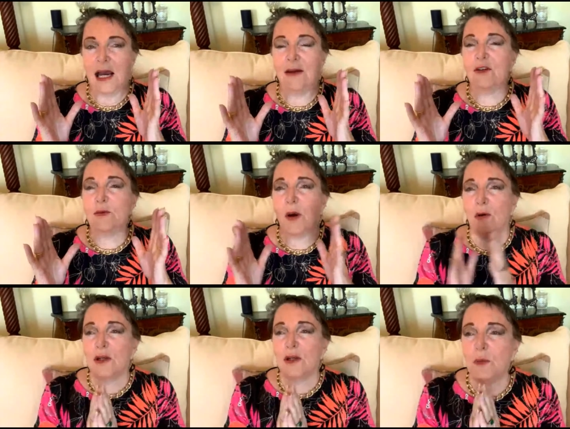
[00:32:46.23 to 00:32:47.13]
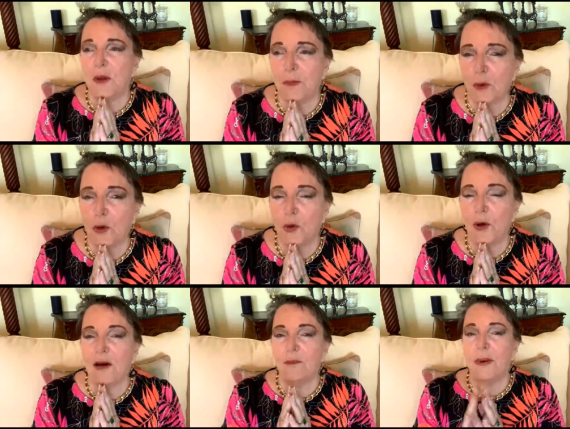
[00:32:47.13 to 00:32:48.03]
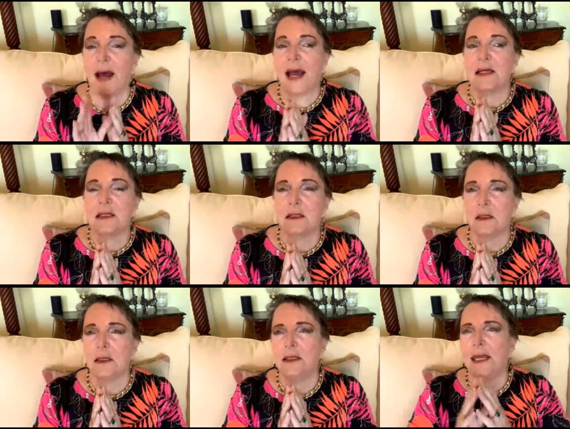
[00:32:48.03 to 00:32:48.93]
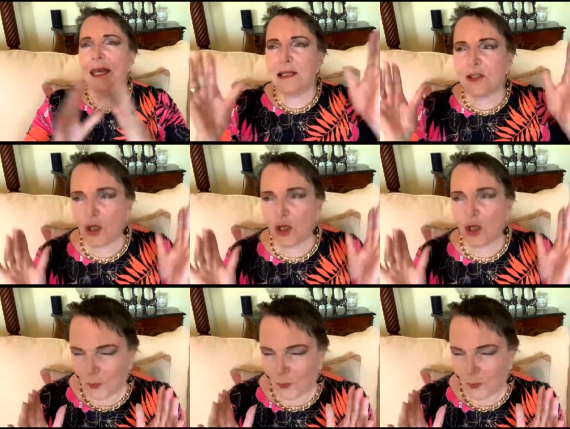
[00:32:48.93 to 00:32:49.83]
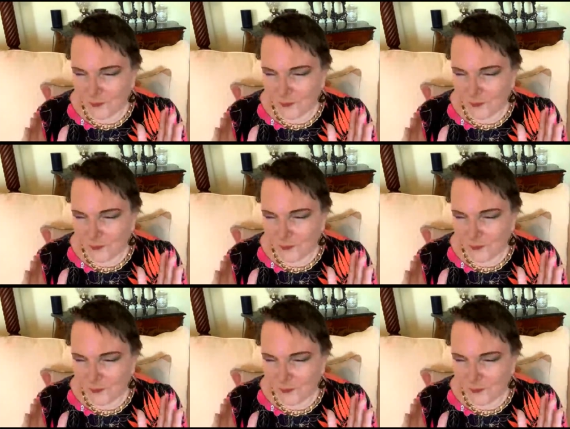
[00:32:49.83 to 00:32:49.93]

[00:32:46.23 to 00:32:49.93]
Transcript: I've spoken to people who have passed years ago.